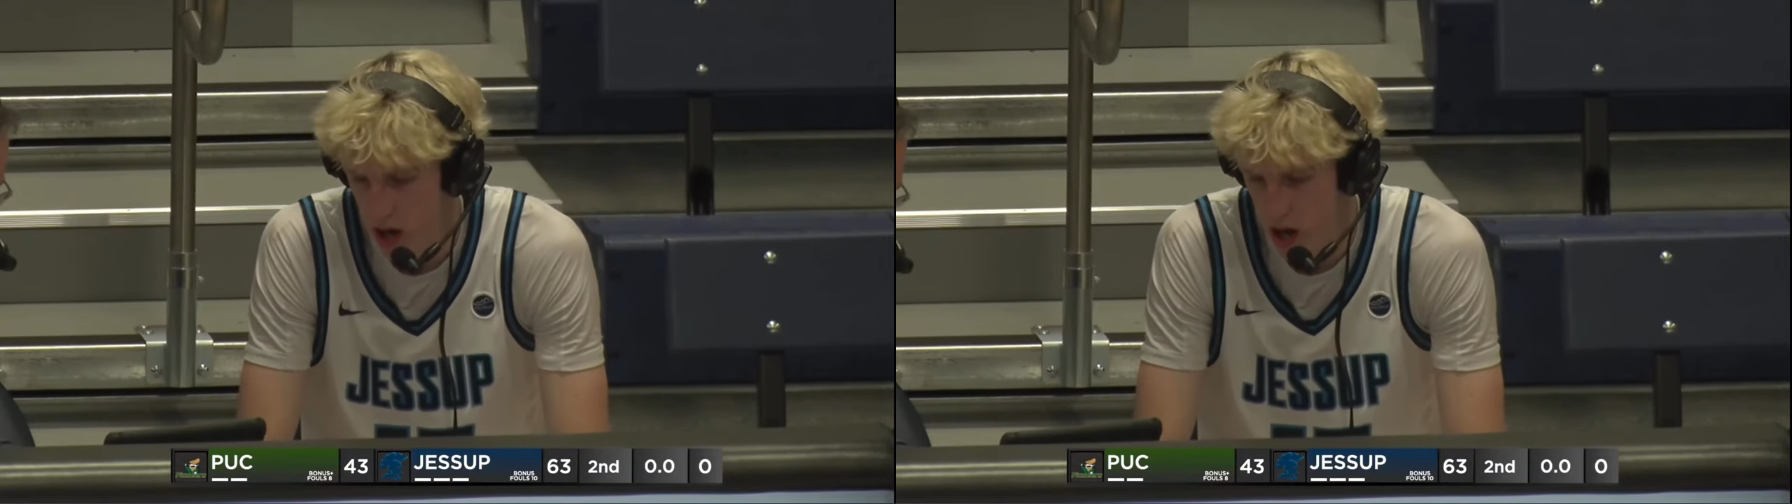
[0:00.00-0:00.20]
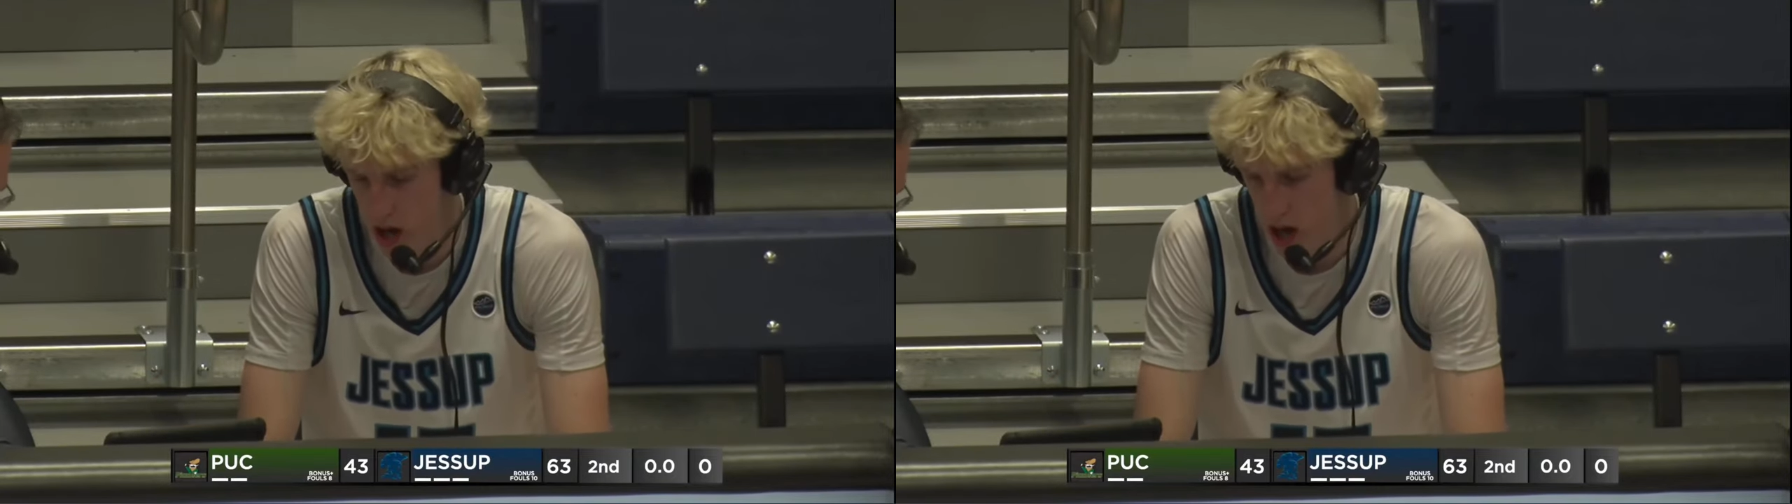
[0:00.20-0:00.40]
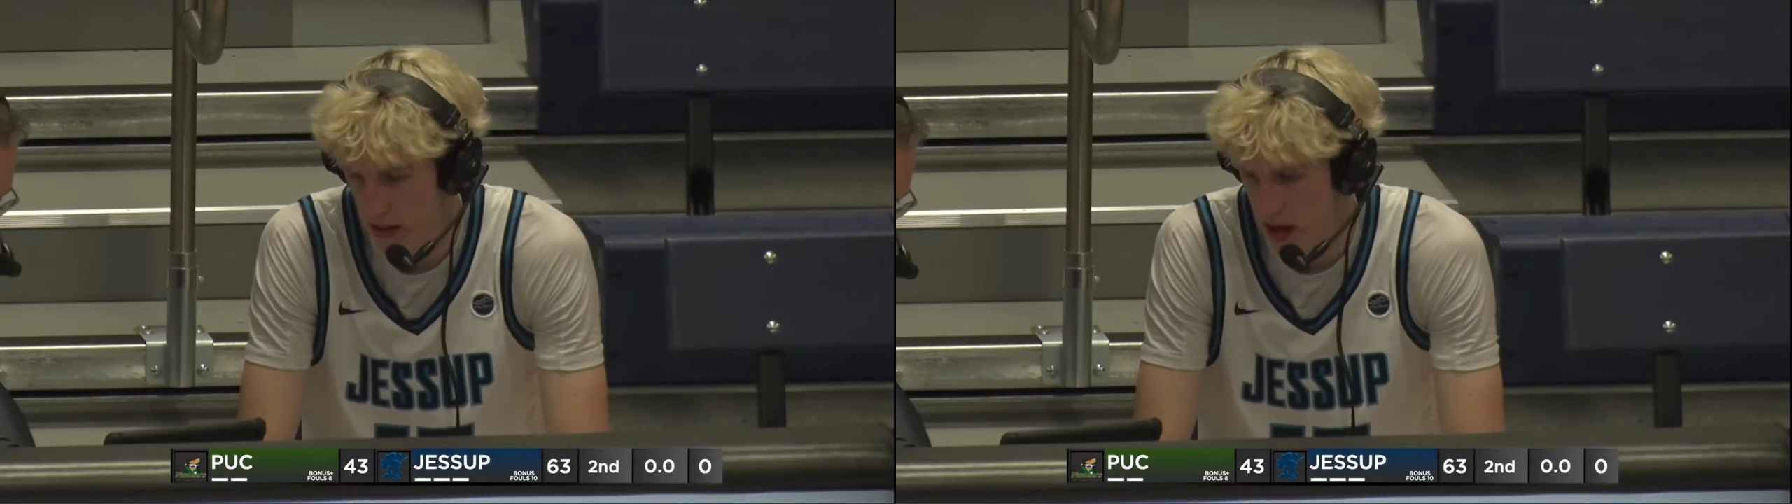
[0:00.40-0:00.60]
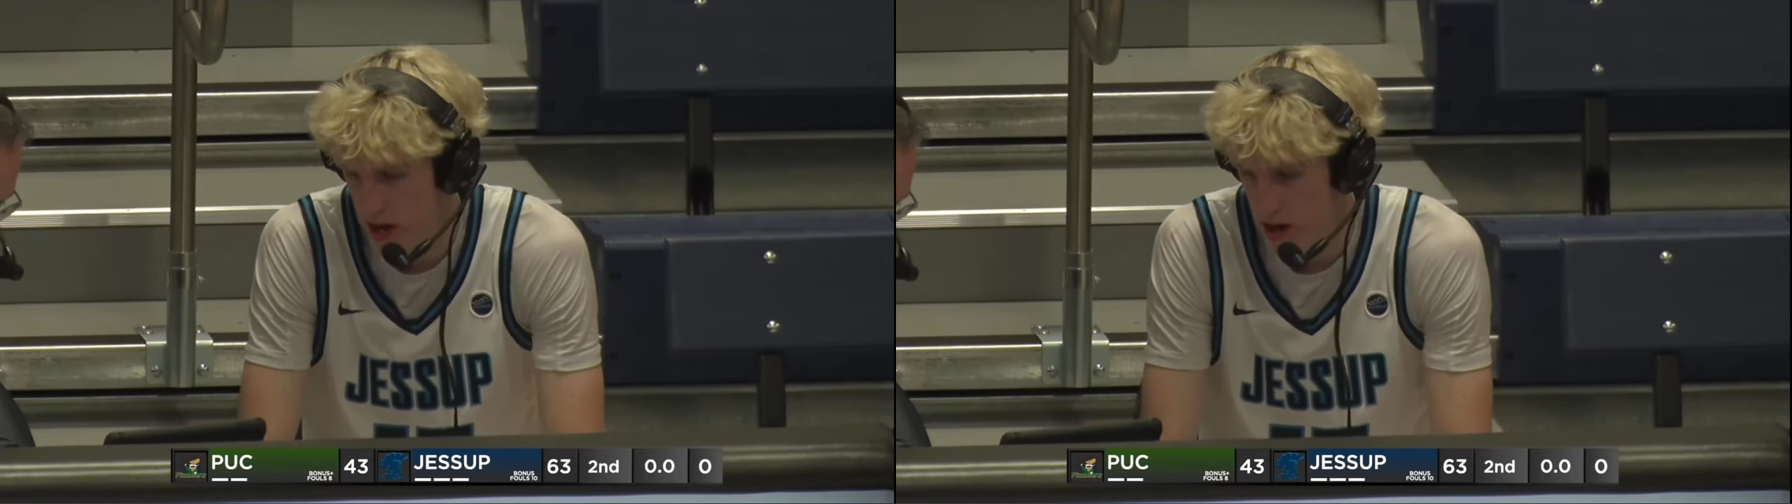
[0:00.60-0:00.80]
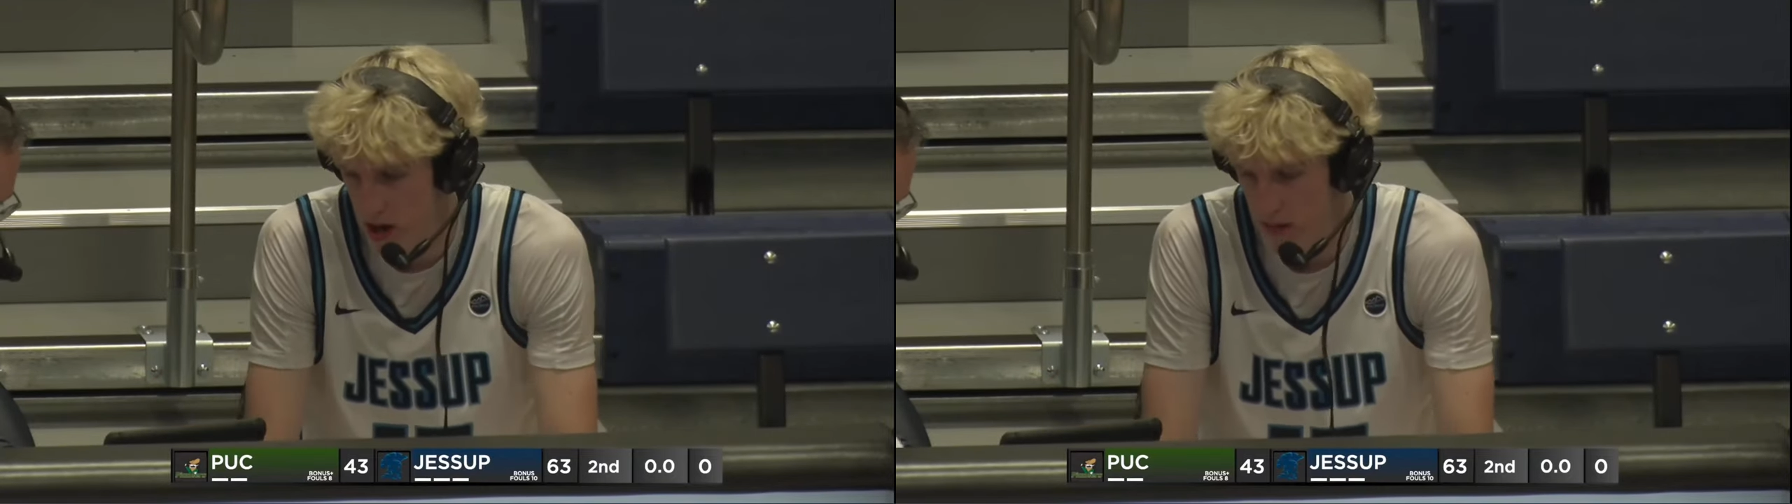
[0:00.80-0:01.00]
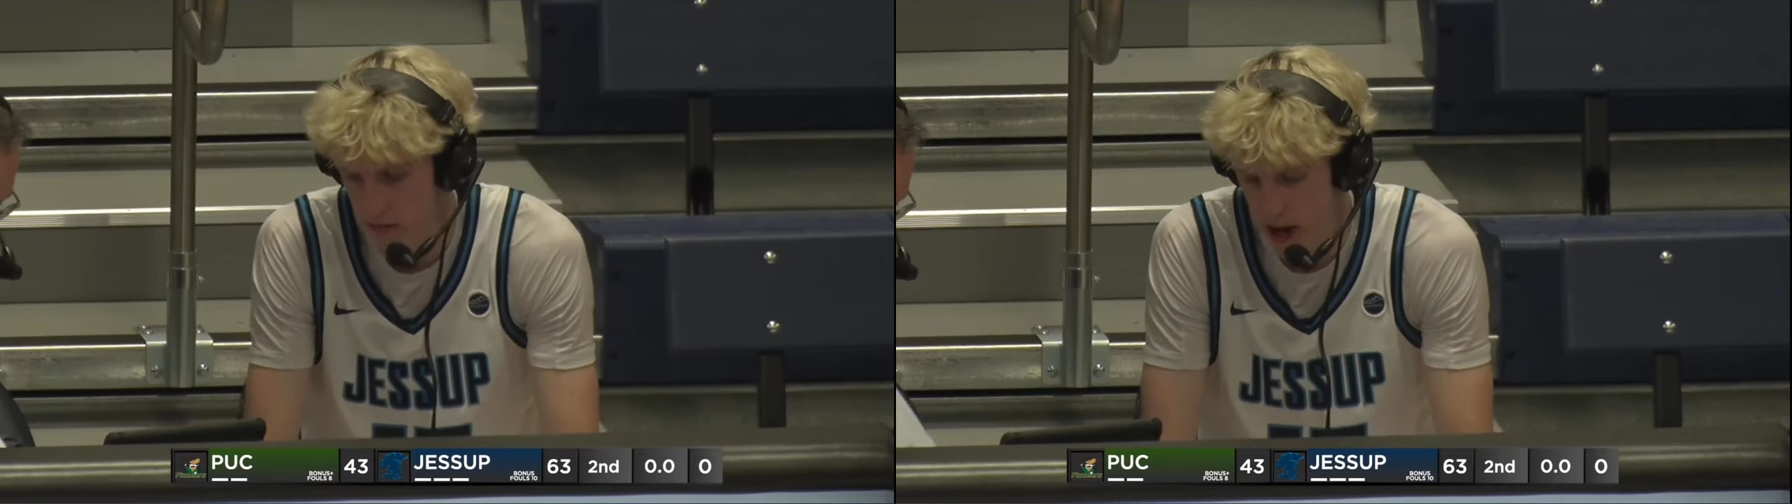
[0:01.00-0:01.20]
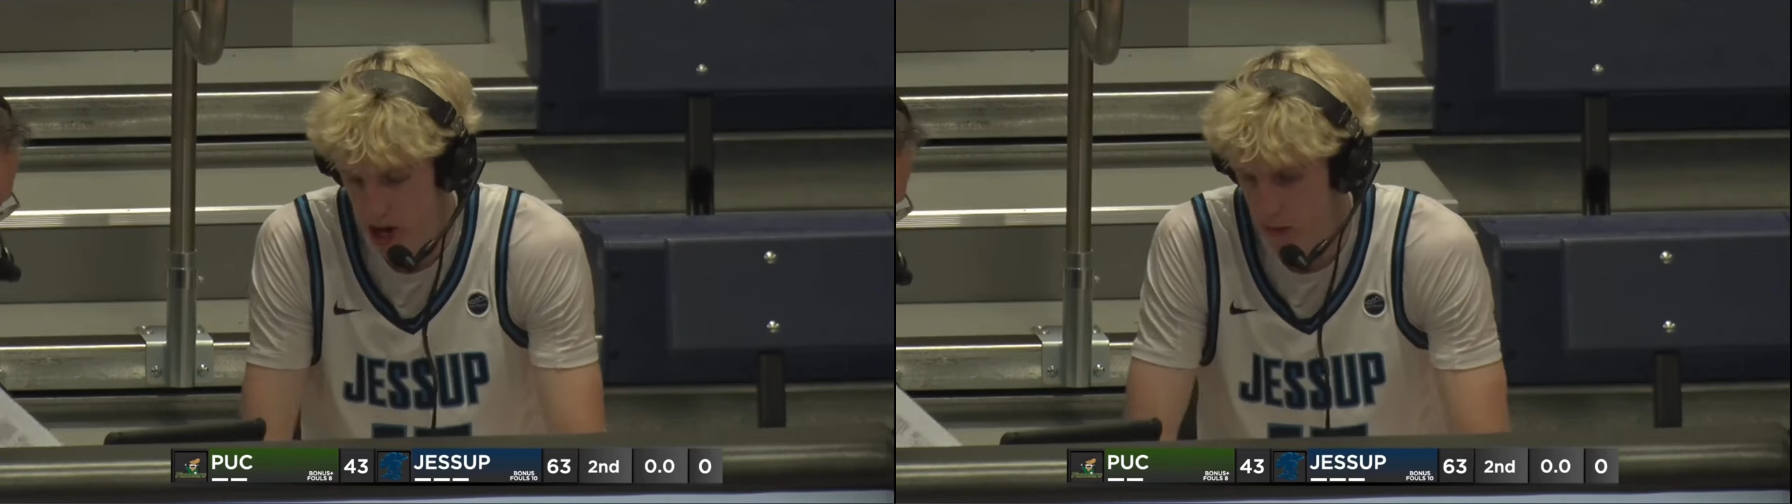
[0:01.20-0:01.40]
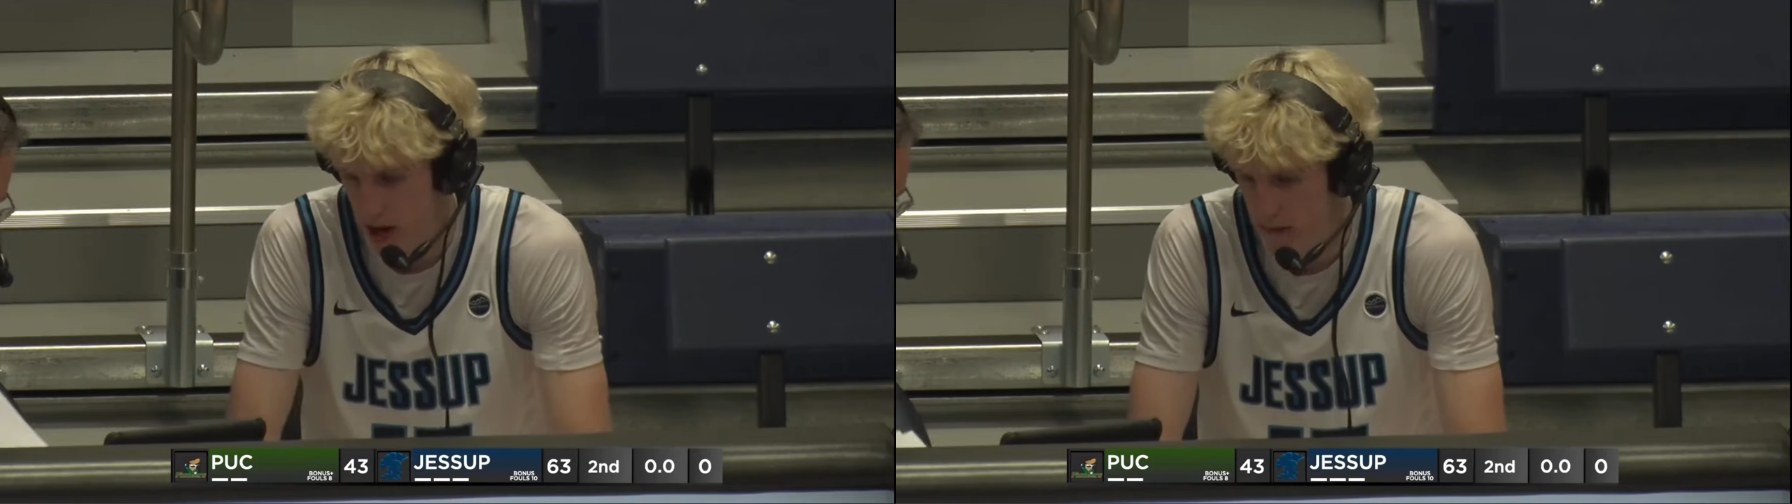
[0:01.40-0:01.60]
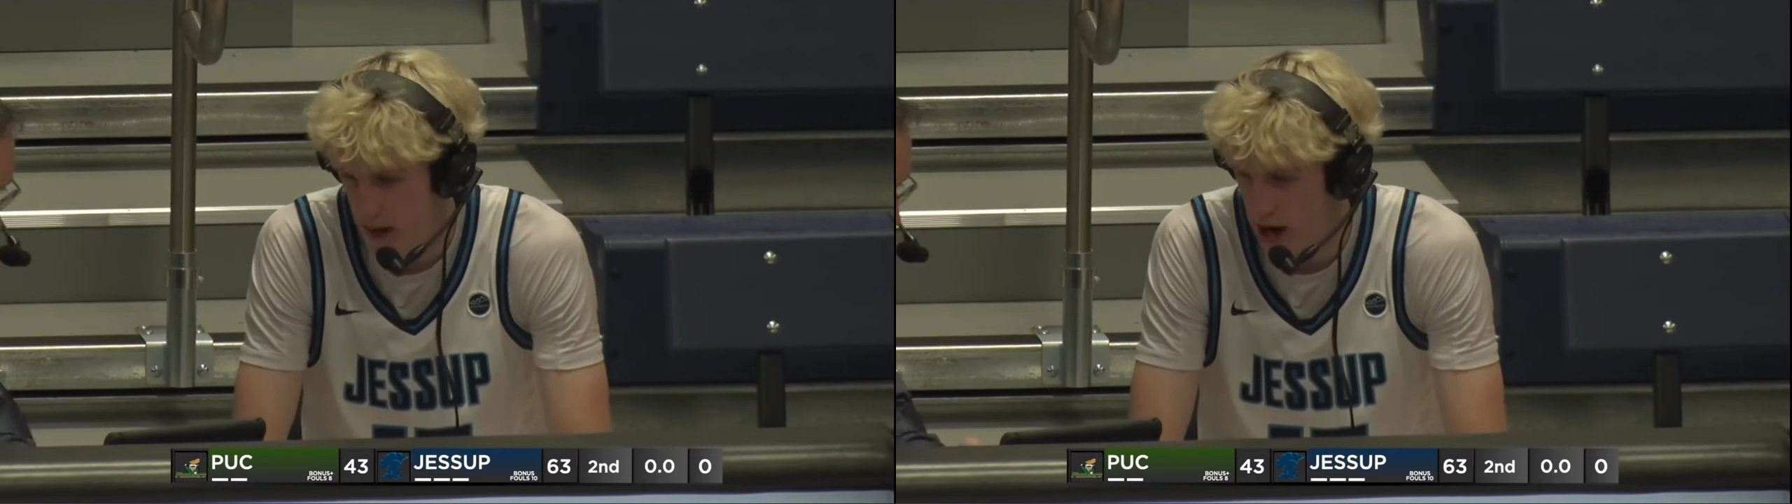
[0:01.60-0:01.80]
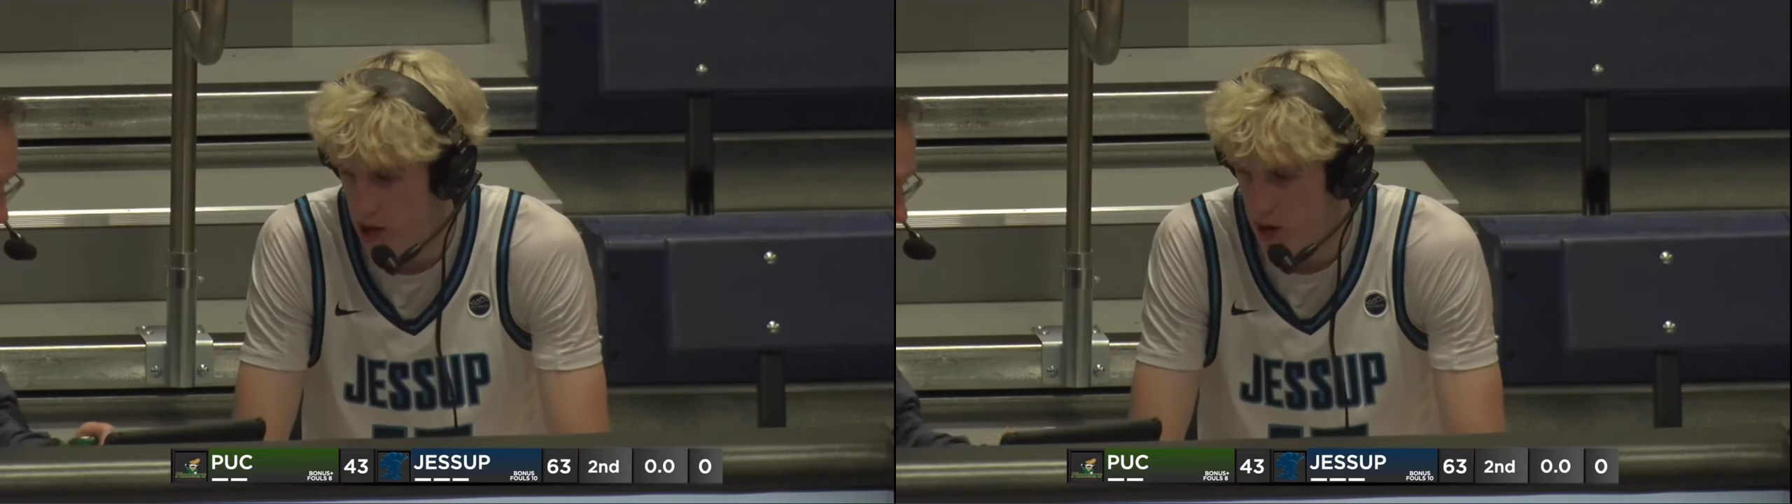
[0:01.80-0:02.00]
a lot of things to make sure we
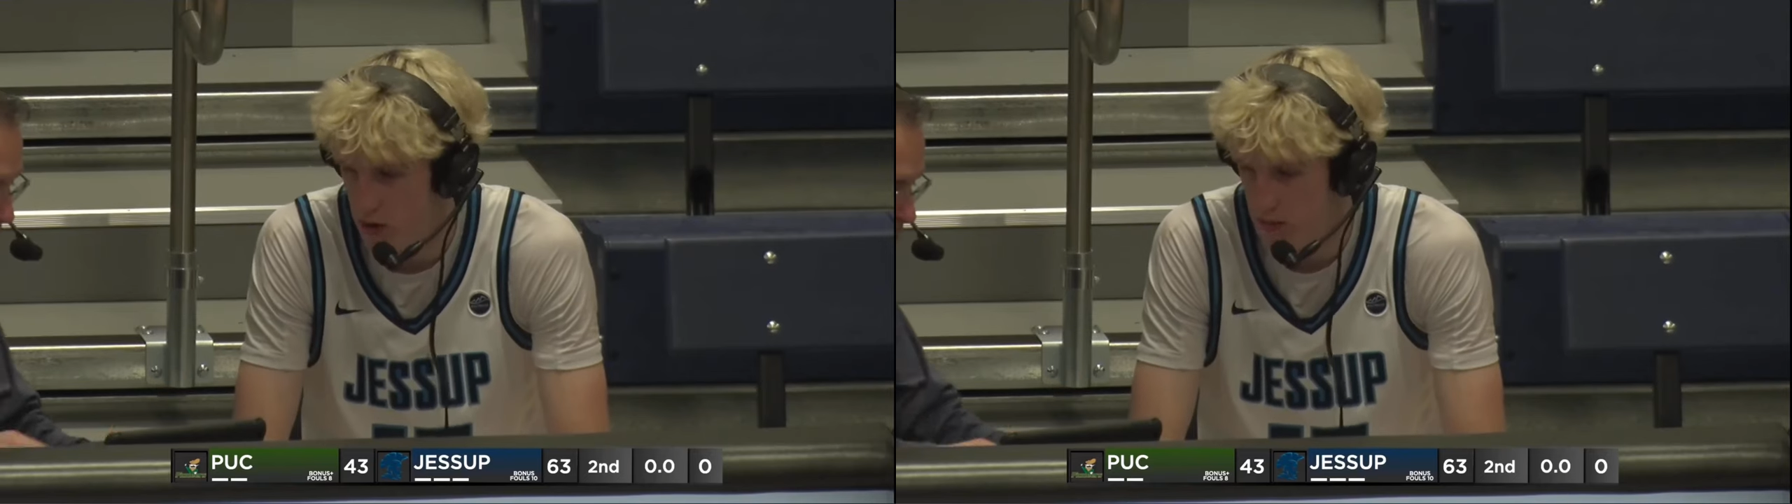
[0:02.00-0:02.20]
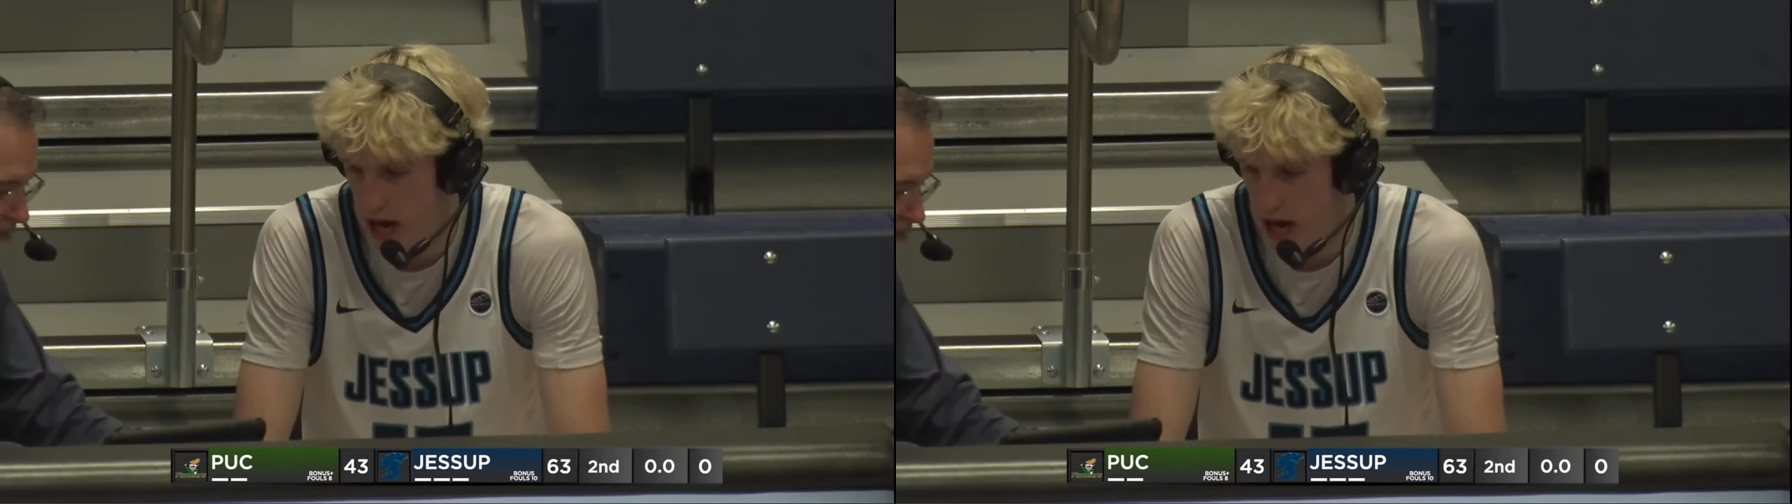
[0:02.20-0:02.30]
fine-tune,